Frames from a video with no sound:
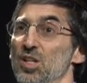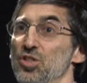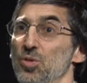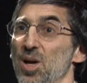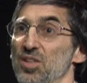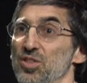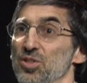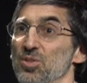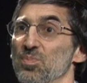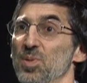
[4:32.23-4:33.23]
to
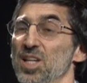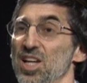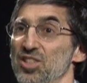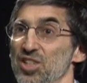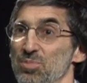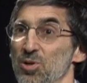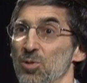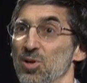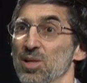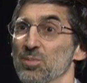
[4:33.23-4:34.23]
enter PhD
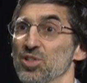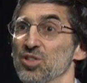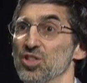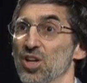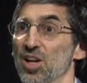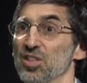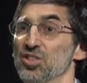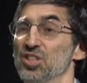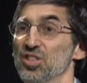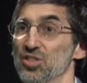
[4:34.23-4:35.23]
programs in
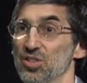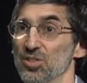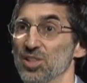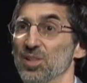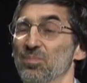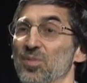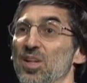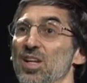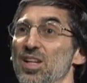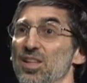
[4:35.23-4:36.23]
science and engineering
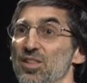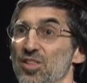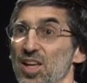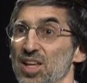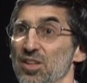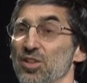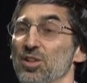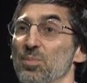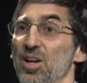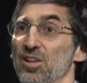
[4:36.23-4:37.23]
than the
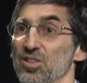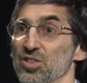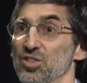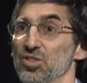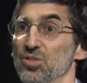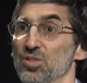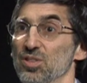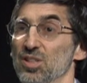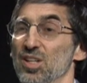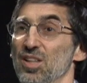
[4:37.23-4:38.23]
comparison students.